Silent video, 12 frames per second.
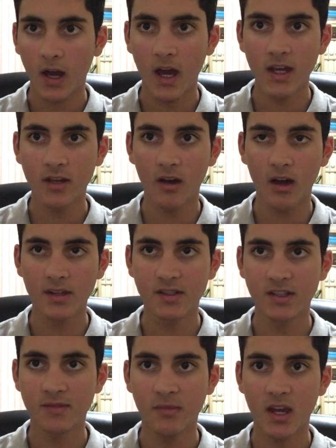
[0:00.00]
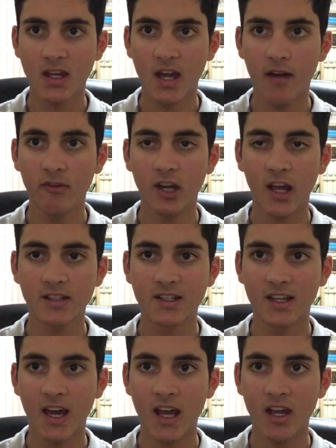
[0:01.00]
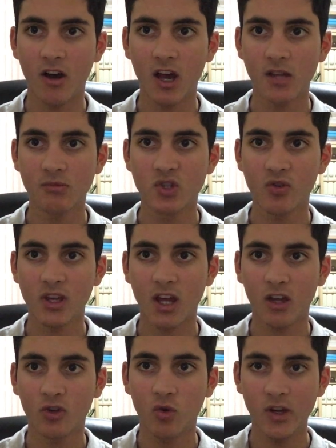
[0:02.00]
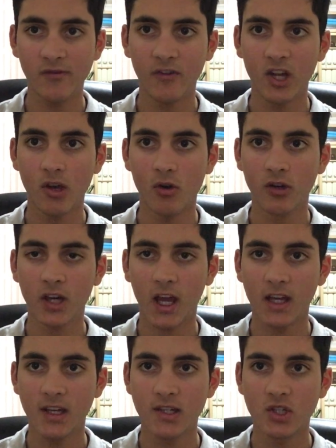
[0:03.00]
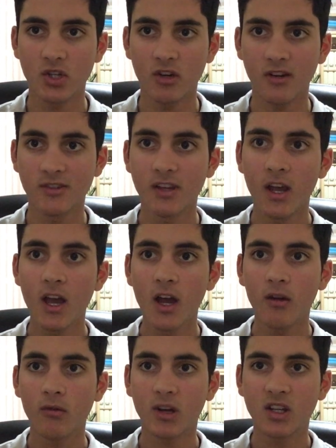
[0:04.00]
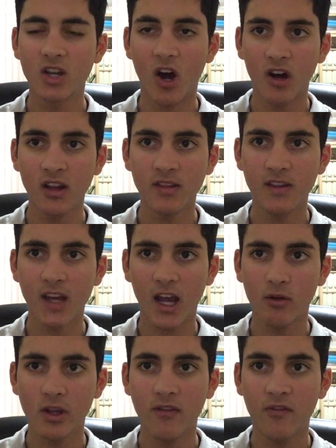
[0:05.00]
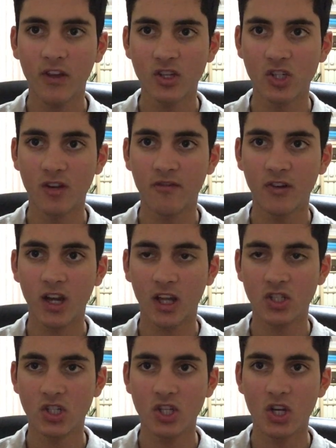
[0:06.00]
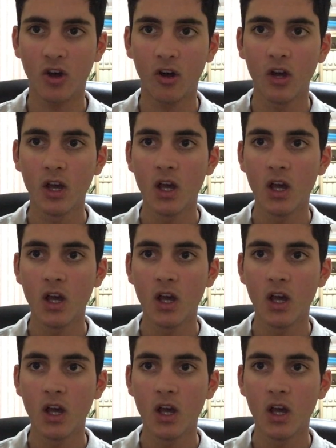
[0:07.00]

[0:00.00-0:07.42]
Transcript: Hey guys, it's me Kevin, and today I am doing a quick video on KDStudios regarding the A-League fixture for next year,